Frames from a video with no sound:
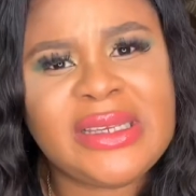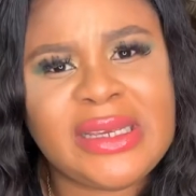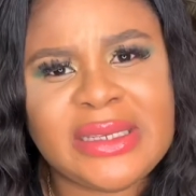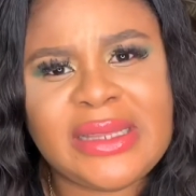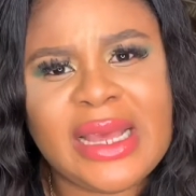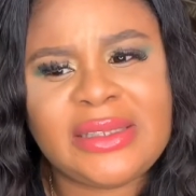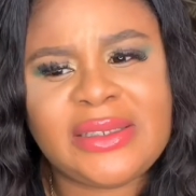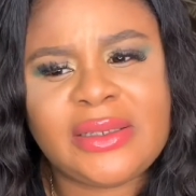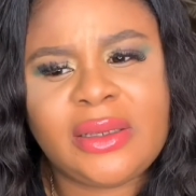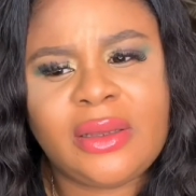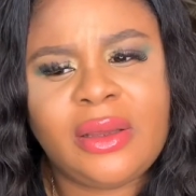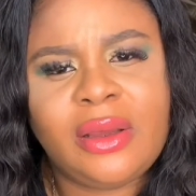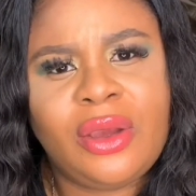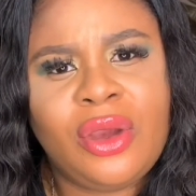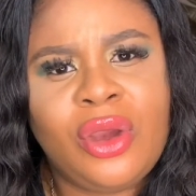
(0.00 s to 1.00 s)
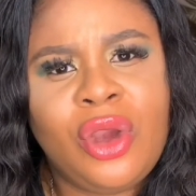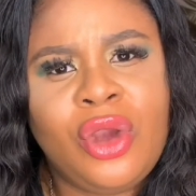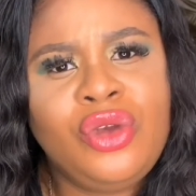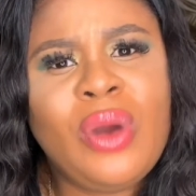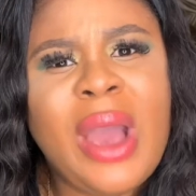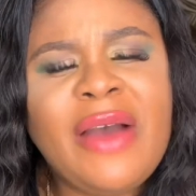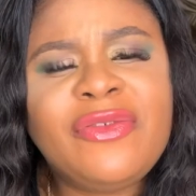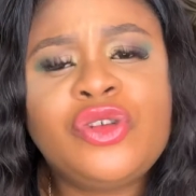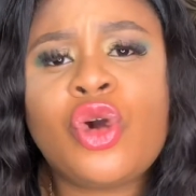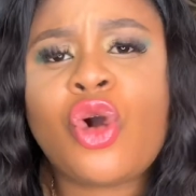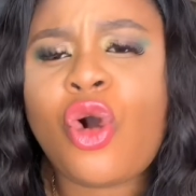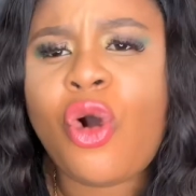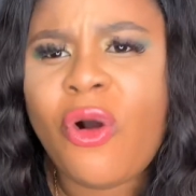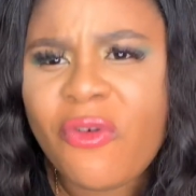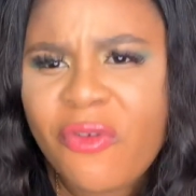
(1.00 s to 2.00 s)
is that you have to
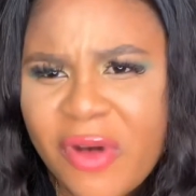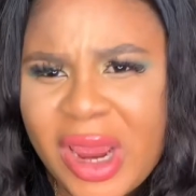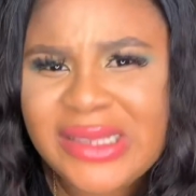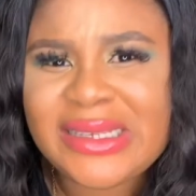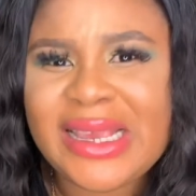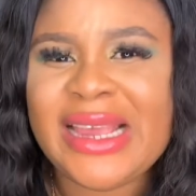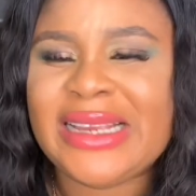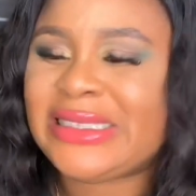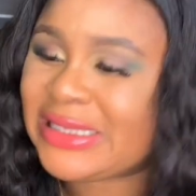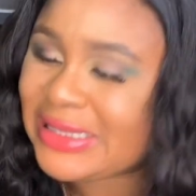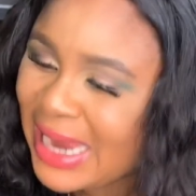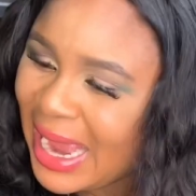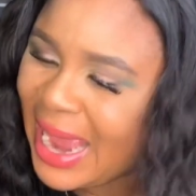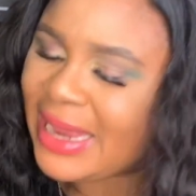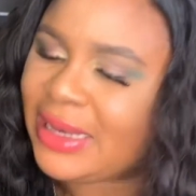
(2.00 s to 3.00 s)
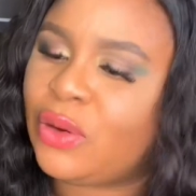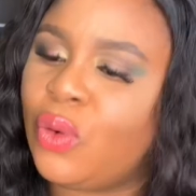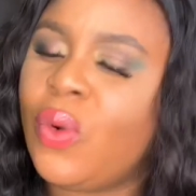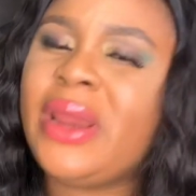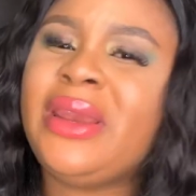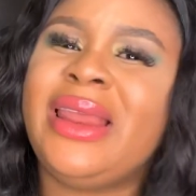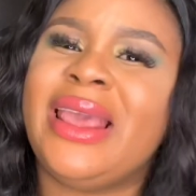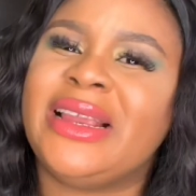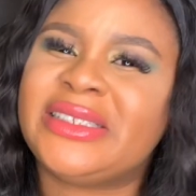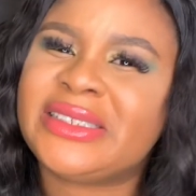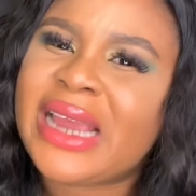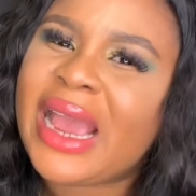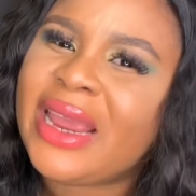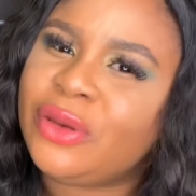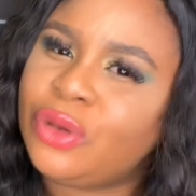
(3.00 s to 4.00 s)
correct a child when a
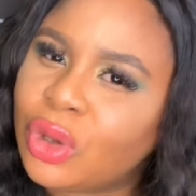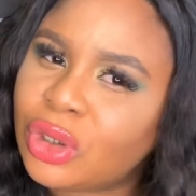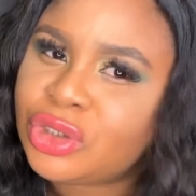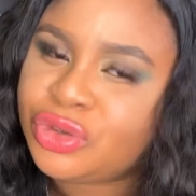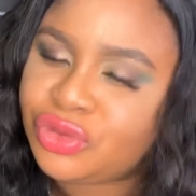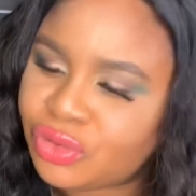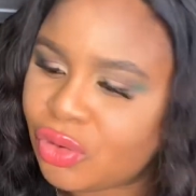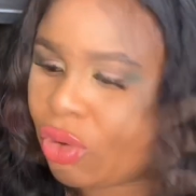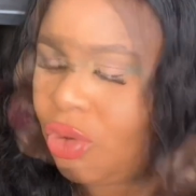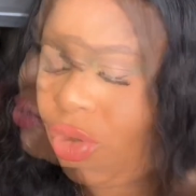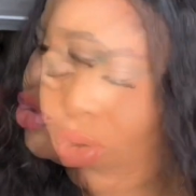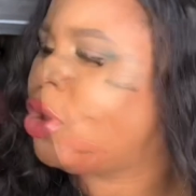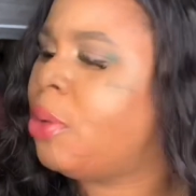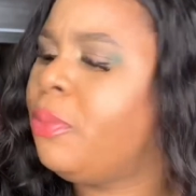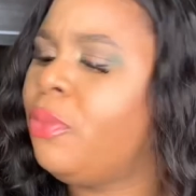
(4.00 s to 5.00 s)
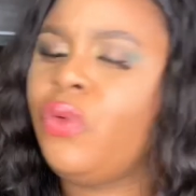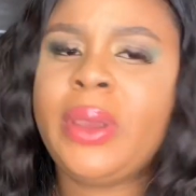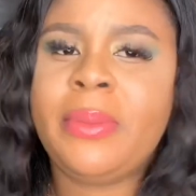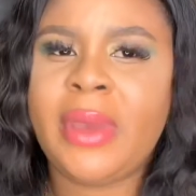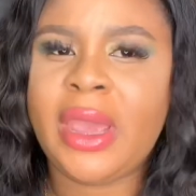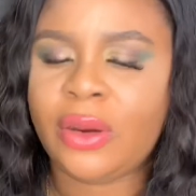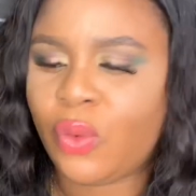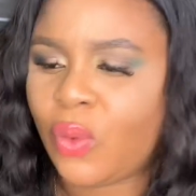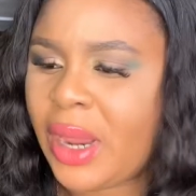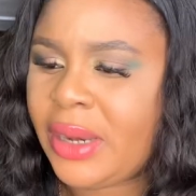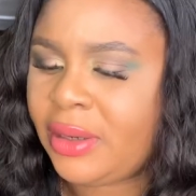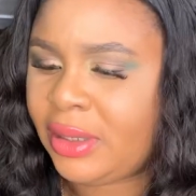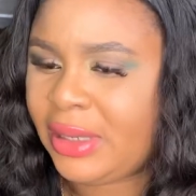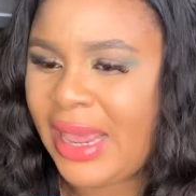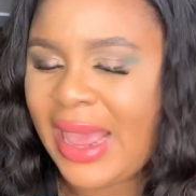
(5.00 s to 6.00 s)
child does wrong. Some women,
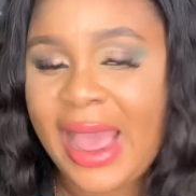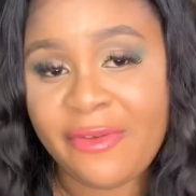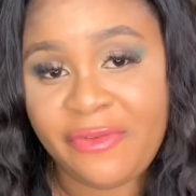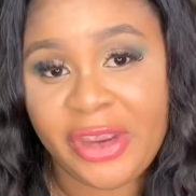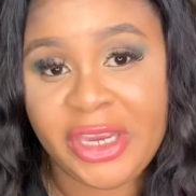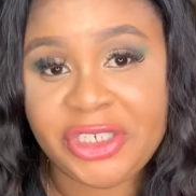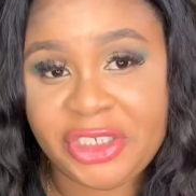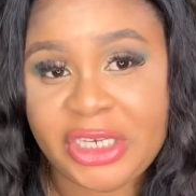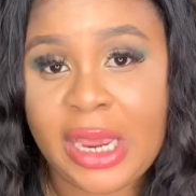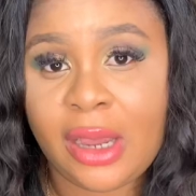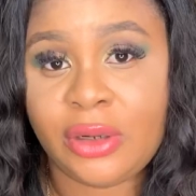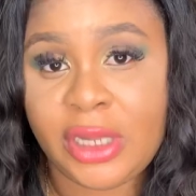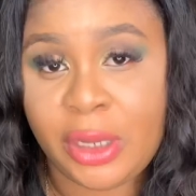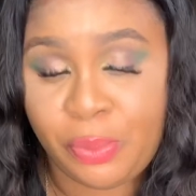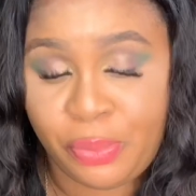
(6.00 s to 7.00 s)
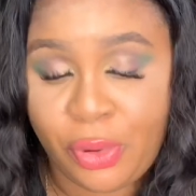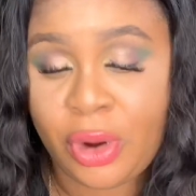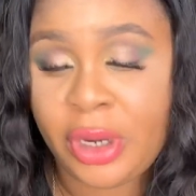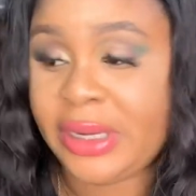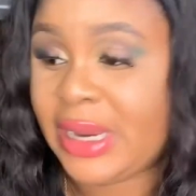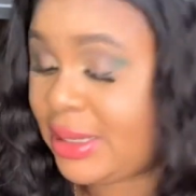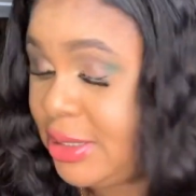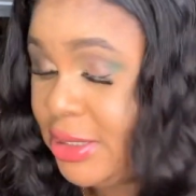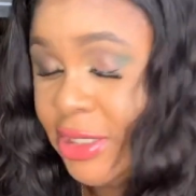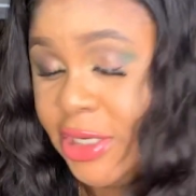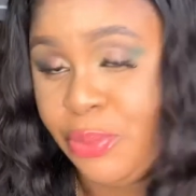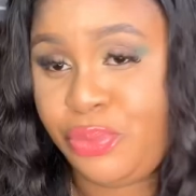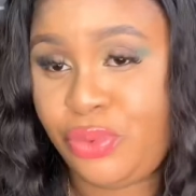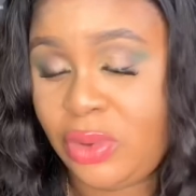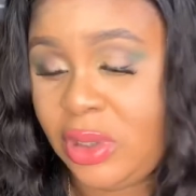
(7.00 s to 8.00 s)
when they have a child, a boy that is a
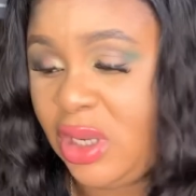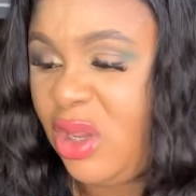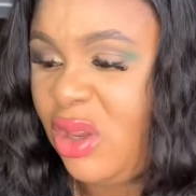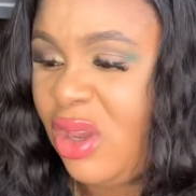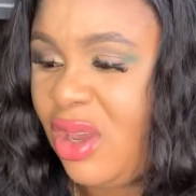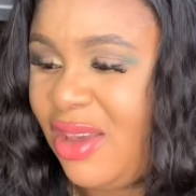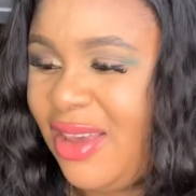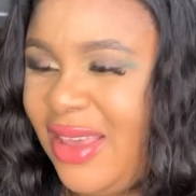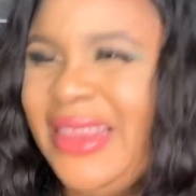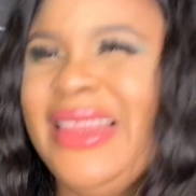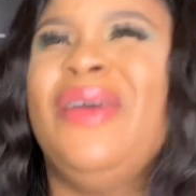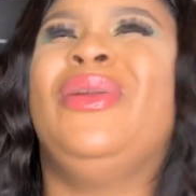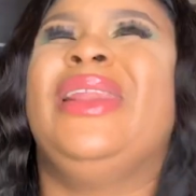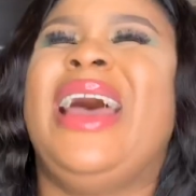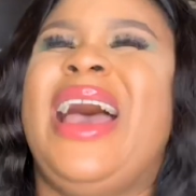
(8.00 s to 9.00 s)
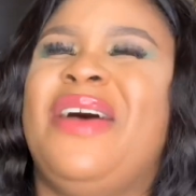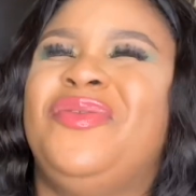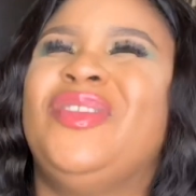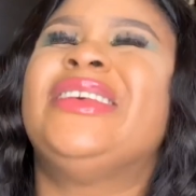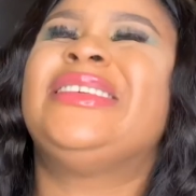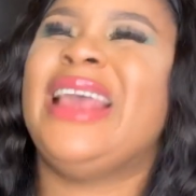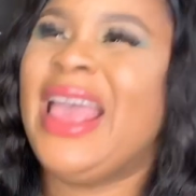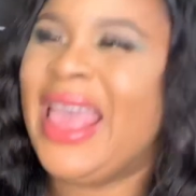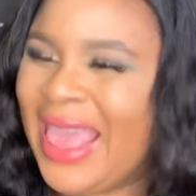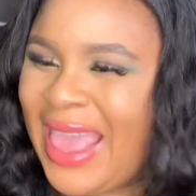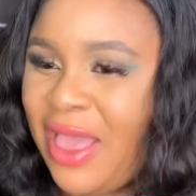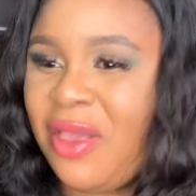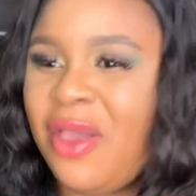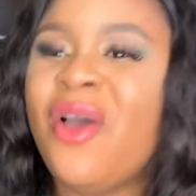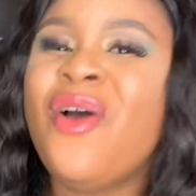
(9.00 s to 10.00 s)
bully, they will laugh. They say,
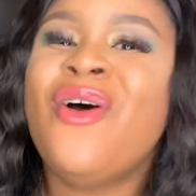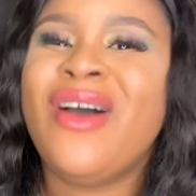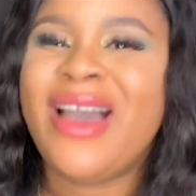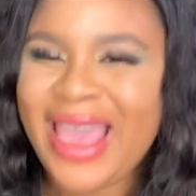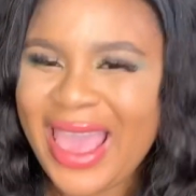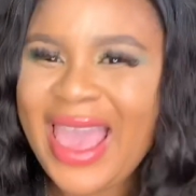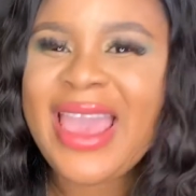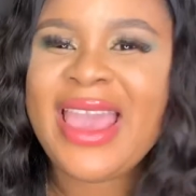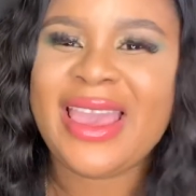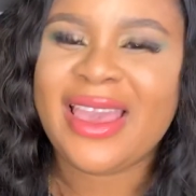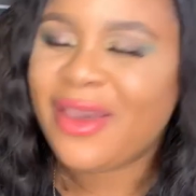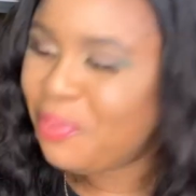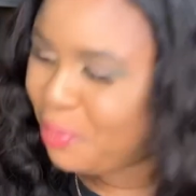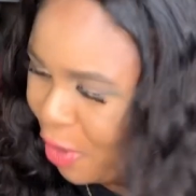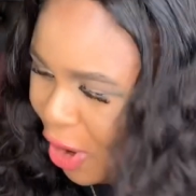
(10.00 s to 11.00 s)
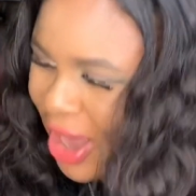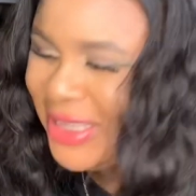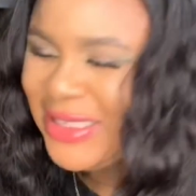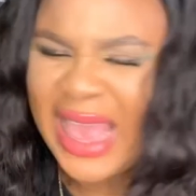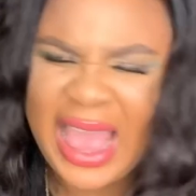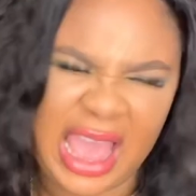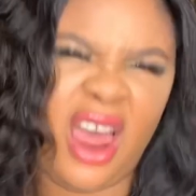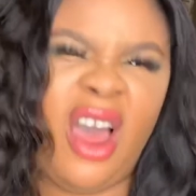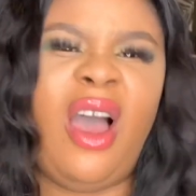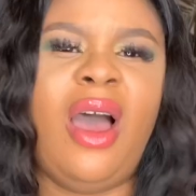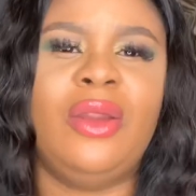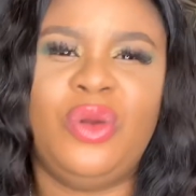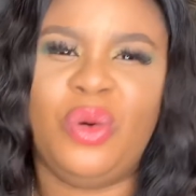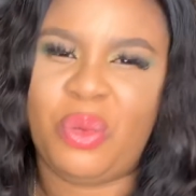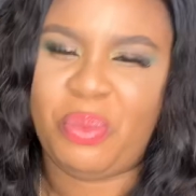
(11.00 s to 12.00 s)
hey, boys,
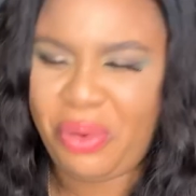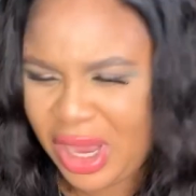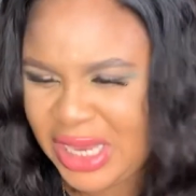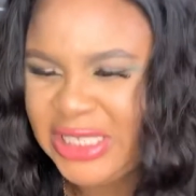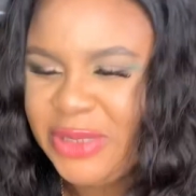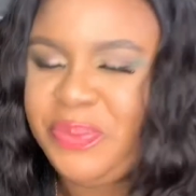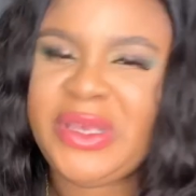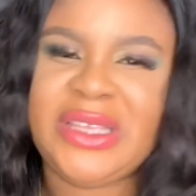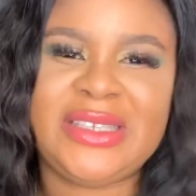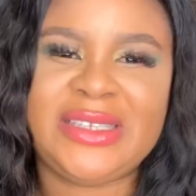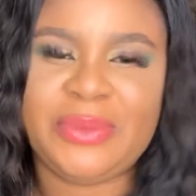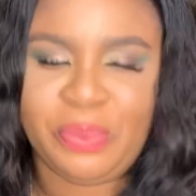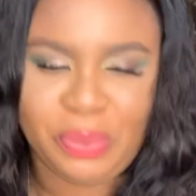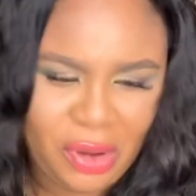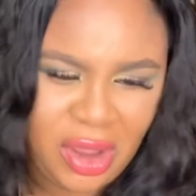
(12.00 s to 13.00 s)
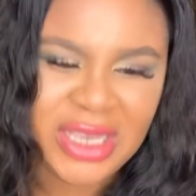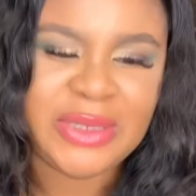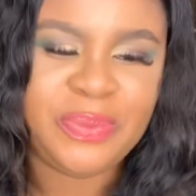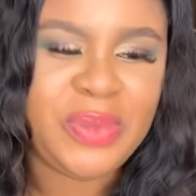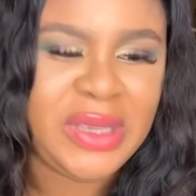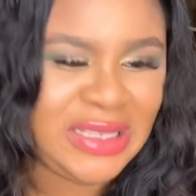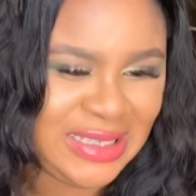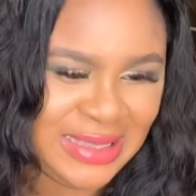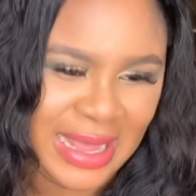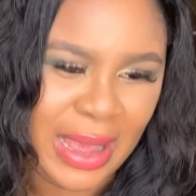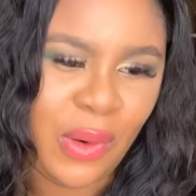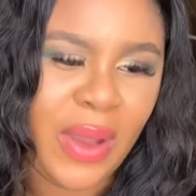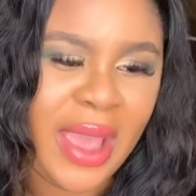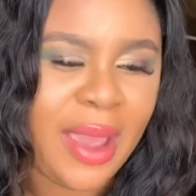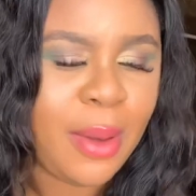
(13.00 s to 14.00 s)
no, boys beat
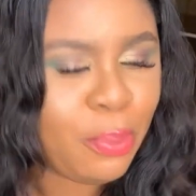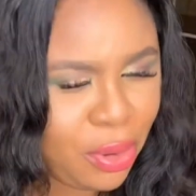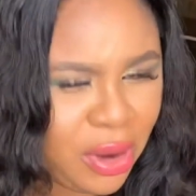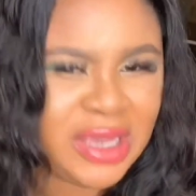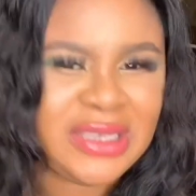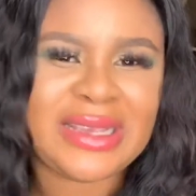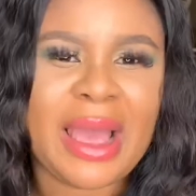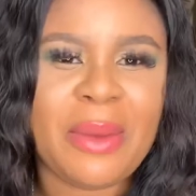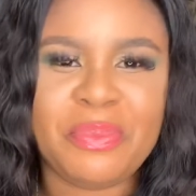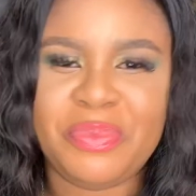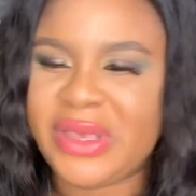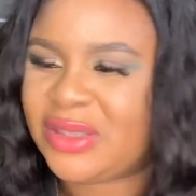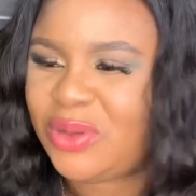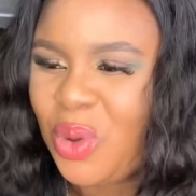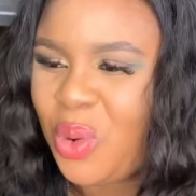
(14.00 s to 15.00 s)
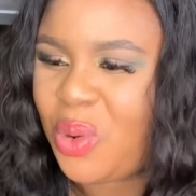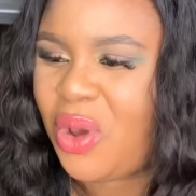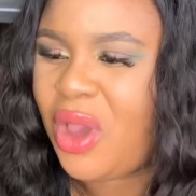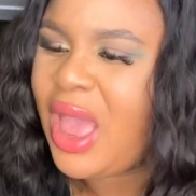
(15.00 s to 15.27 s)
now, boys can beat. No,